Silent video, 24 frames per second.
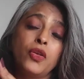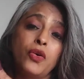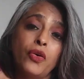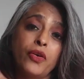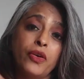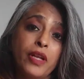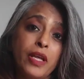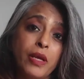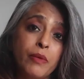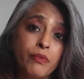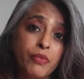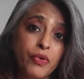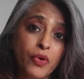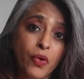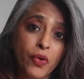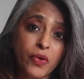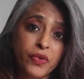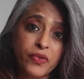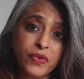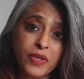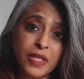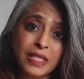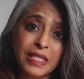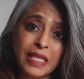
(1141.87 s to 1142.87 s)
your
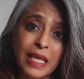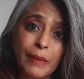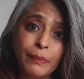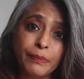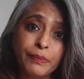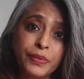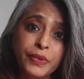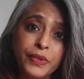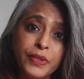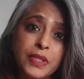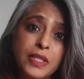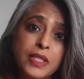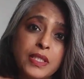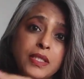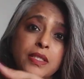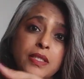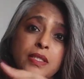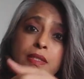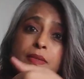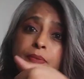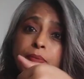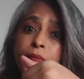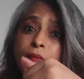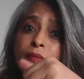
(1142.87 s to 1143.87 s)
embroidery
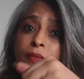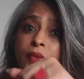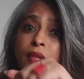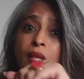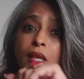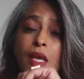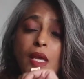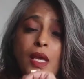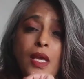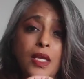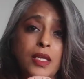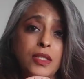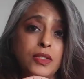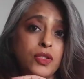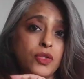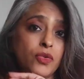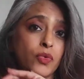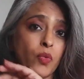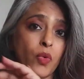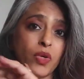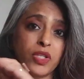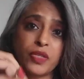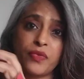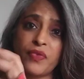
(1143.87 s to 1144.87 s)
samples, and
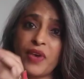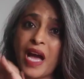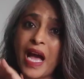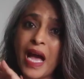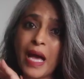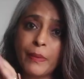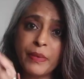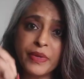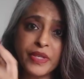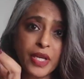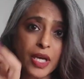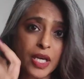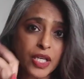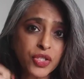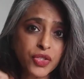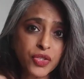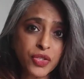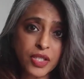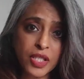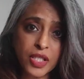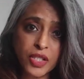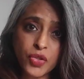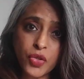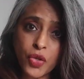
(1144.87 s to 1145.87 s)
whatever
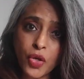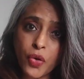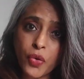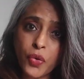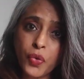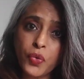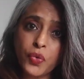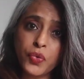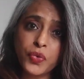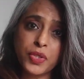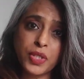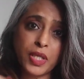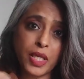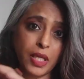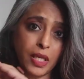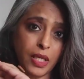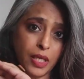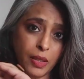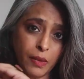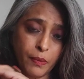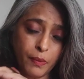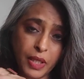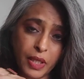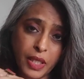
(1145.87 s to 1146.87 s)
haberdasheries you're
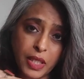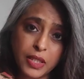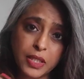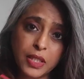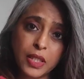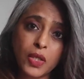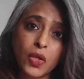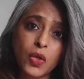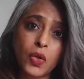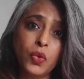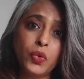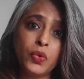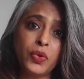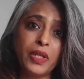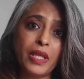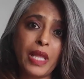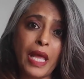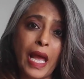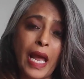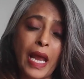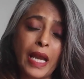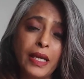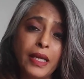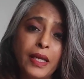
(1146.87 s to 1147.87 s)
using, please include
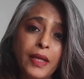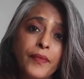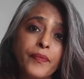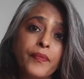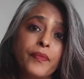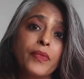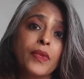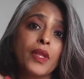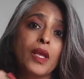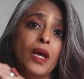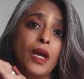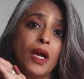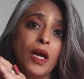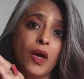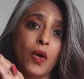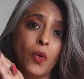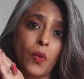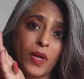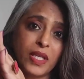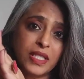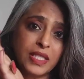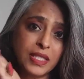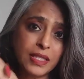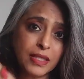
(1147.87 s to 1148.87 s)
that.
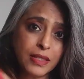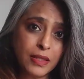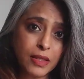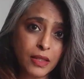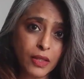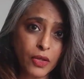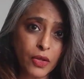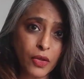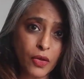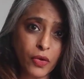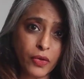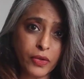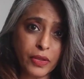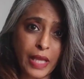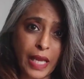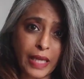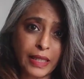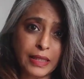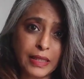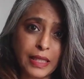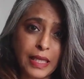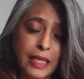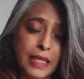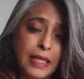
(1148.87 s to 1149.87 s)
Once
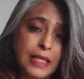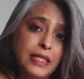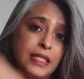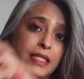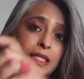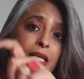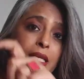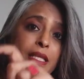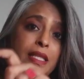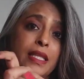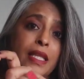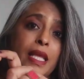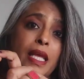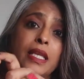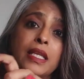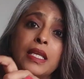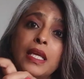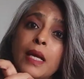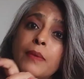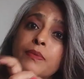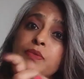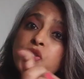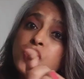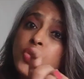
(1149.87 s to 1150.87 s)
that thing is done, then
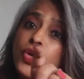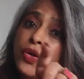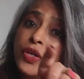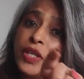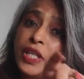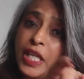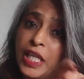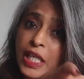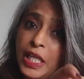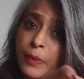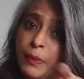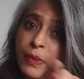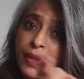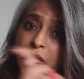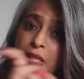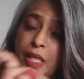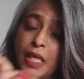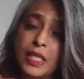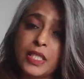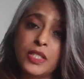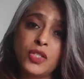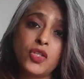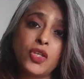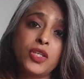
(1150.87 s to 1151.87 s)
comes your DDB,
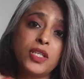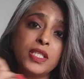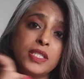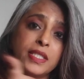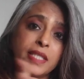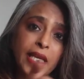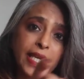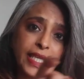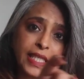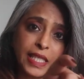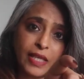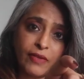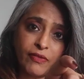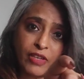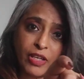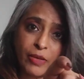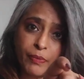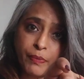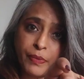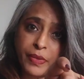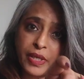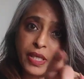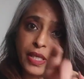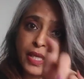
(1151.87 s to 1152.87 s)
that is your design
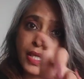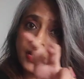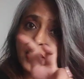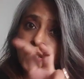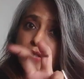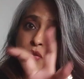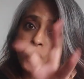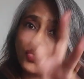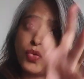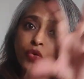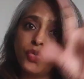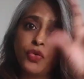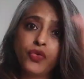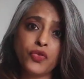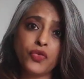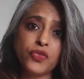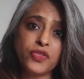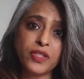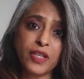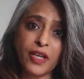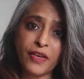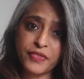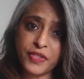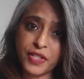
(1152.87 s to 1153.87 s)
development. As I told you,
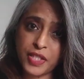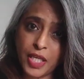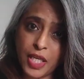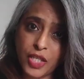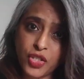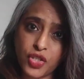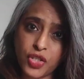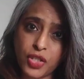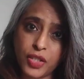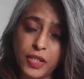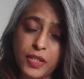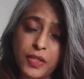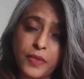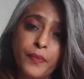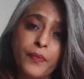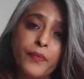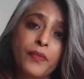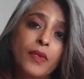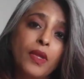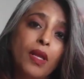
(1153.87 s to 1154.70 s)
those rough sketches.